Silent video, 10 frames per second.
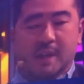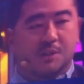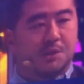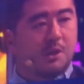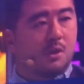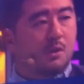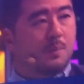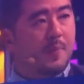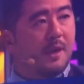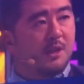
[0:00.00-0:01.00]
And
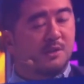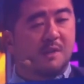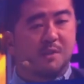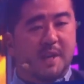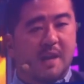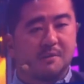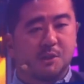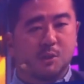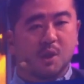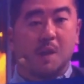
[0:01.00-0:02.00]
so you definitely have to
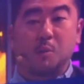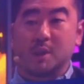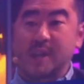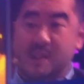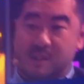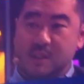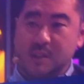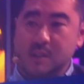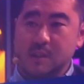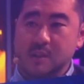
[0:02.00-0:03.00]
do a lot more testing
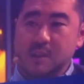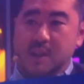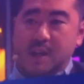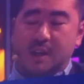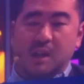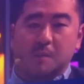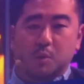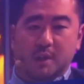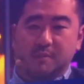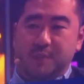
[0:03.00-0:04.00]
and a lot
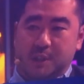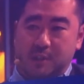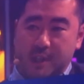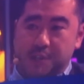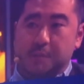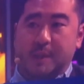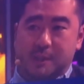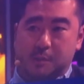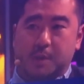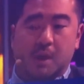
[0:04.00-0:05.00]
more configuration
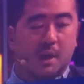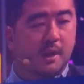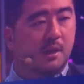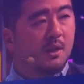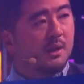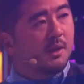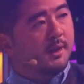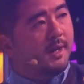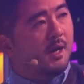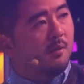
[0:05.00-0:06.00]
based upon
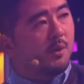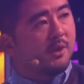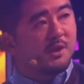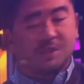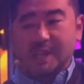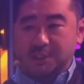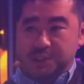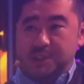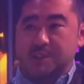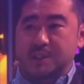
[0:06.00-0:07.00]
whether it's
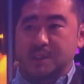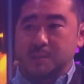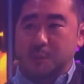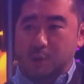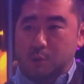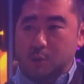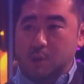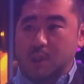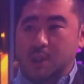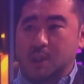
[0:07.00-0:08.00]
HTC,
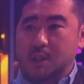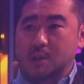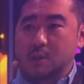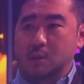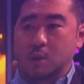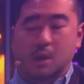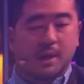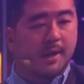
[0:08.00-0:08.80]
Motorola, or